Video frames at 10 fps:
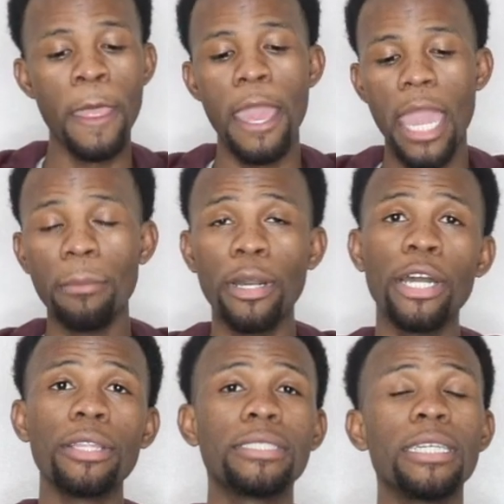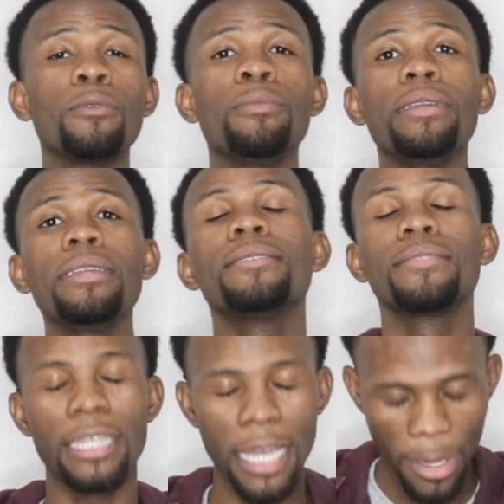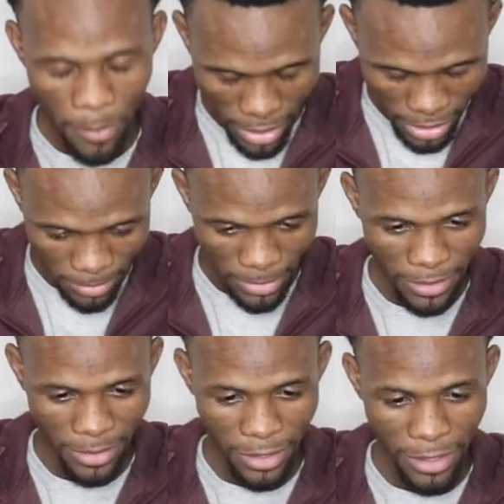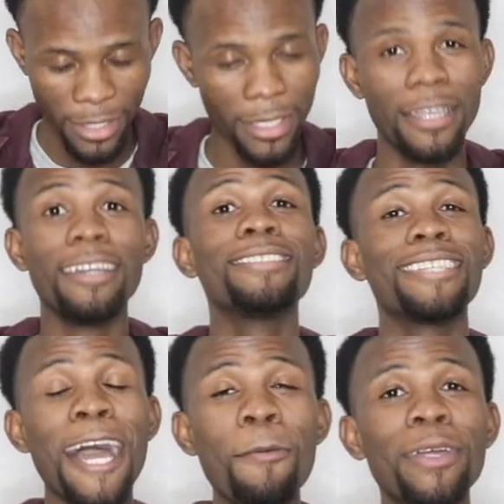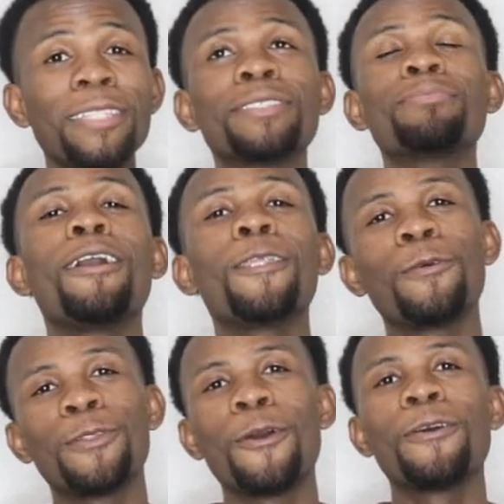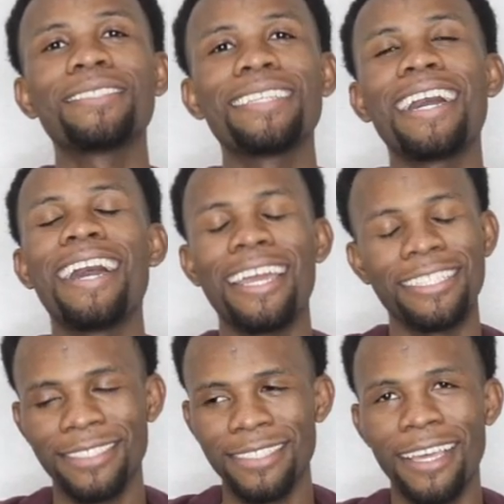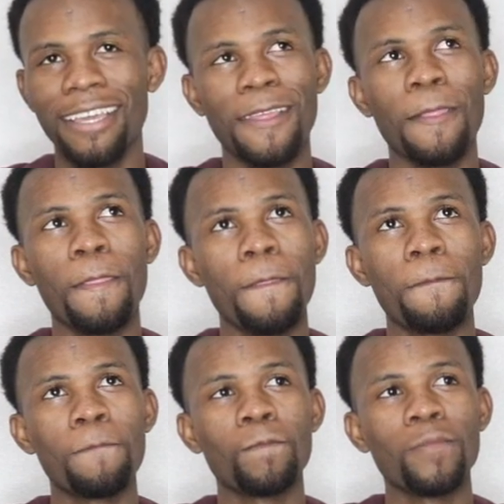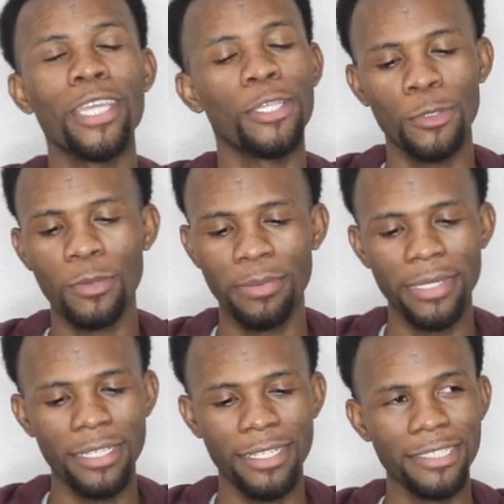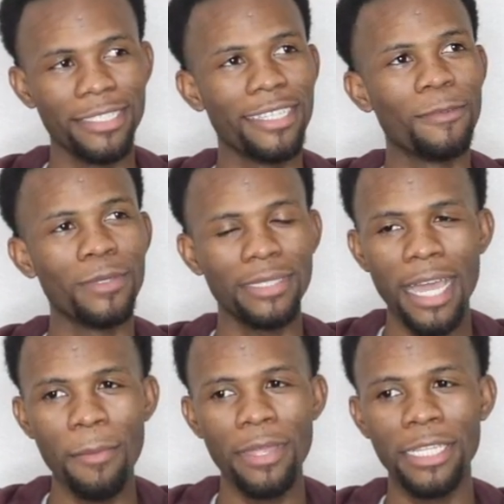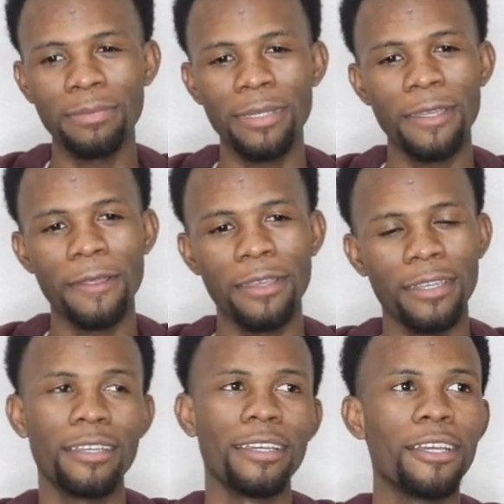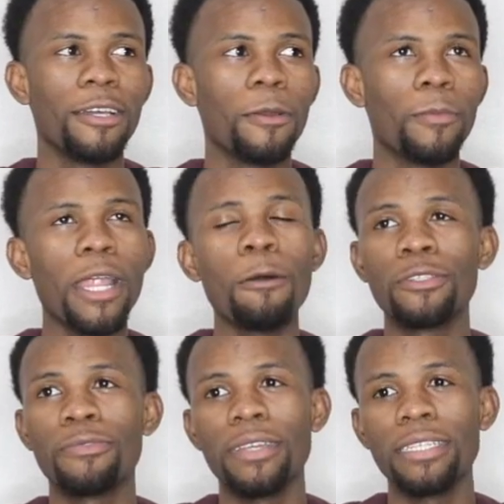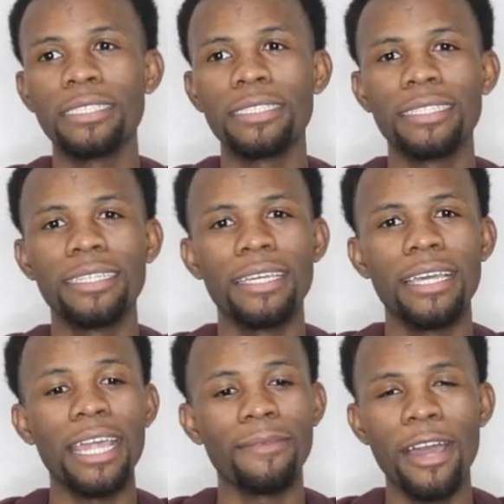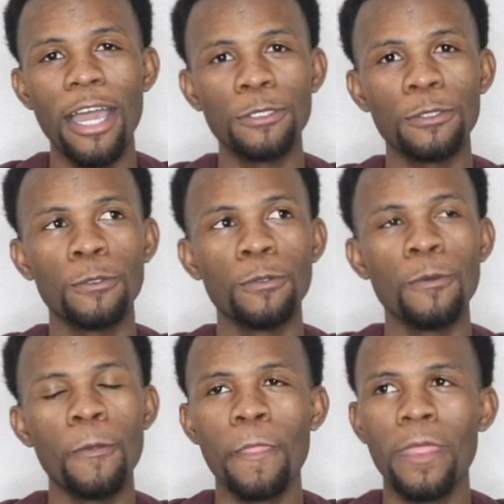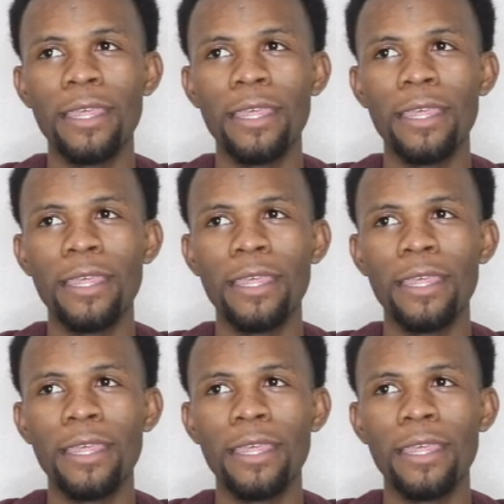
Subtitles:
And my other tip will be time management. Time management is probably one of the hardest things I had to get through, because with time management, when I was fresh out of high school,